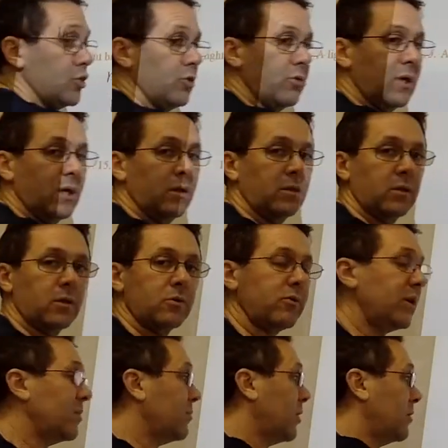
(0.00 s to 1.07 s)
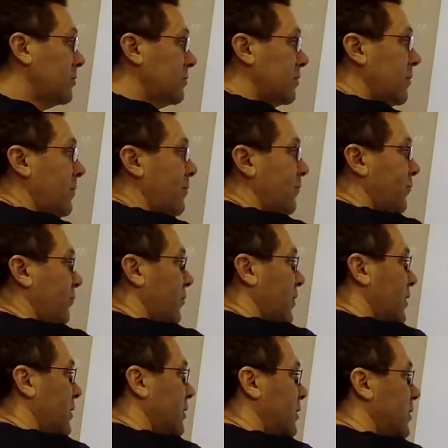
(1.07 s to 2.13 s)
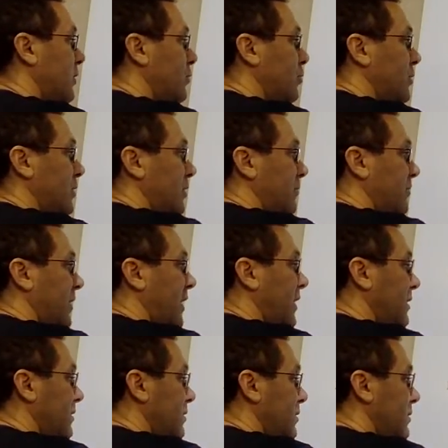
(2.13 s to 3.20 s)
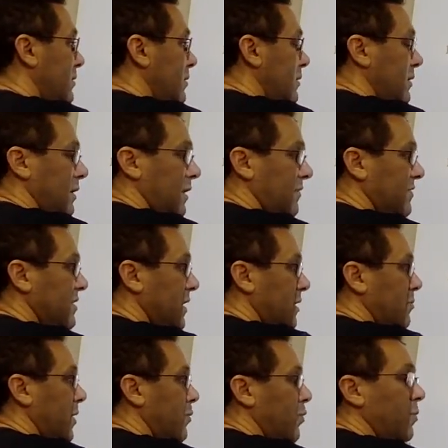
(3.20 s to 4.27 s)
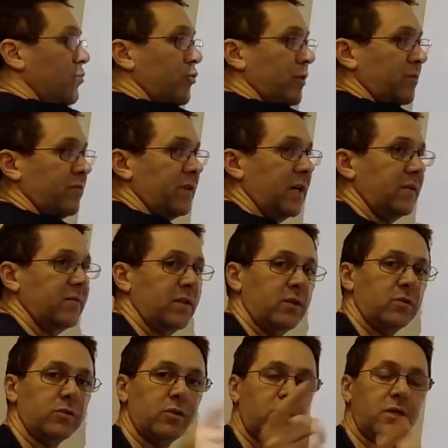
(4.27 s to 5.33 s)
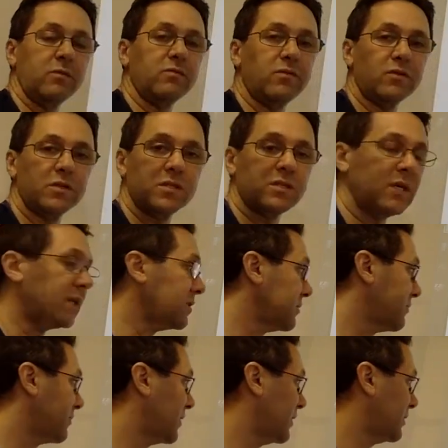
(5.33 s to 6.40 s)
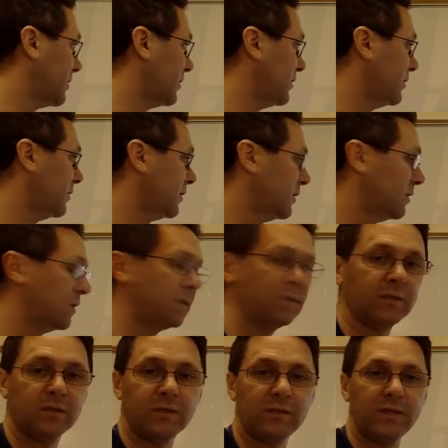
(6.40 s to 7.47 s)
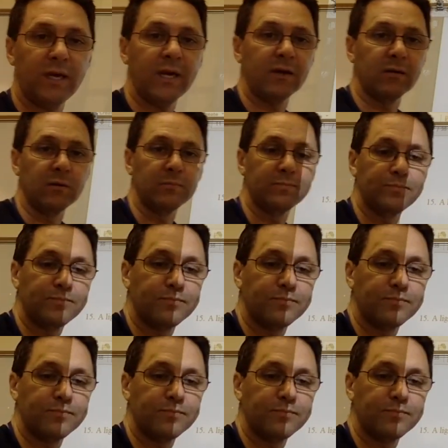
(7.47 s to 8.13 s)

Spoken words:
sure you're in degree mode. You would divide the left side by 1.5 and either the inverse sine to find the angle.